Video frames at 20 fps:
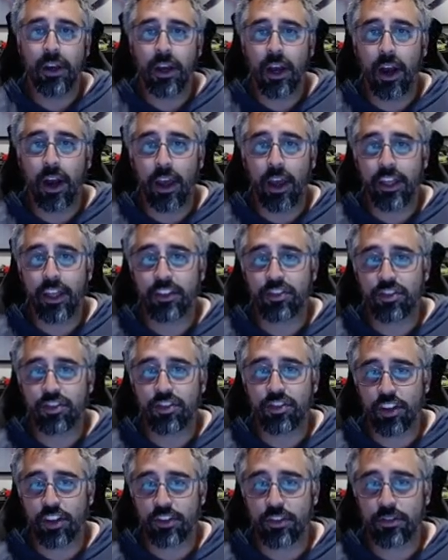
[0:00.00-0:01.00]
Uh, it's
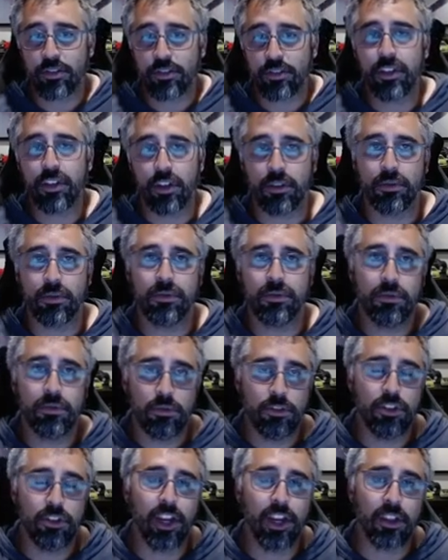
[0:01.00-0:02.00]
just, you know,
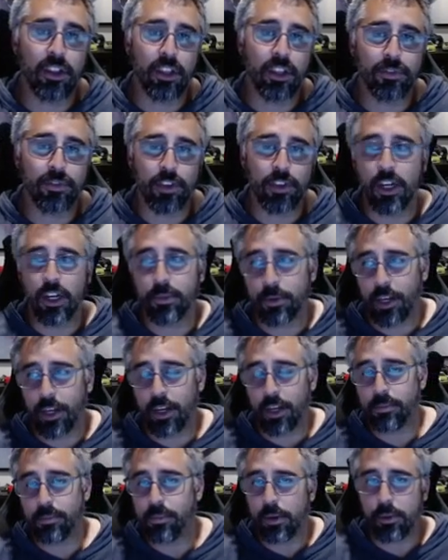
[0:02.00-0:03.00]
you got to lift it up. You got
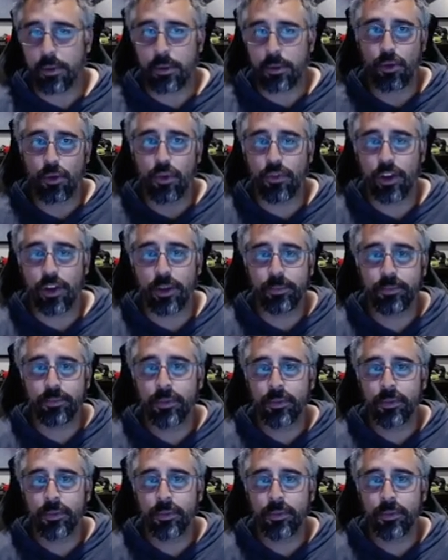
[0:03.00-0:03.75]
to be able to move it,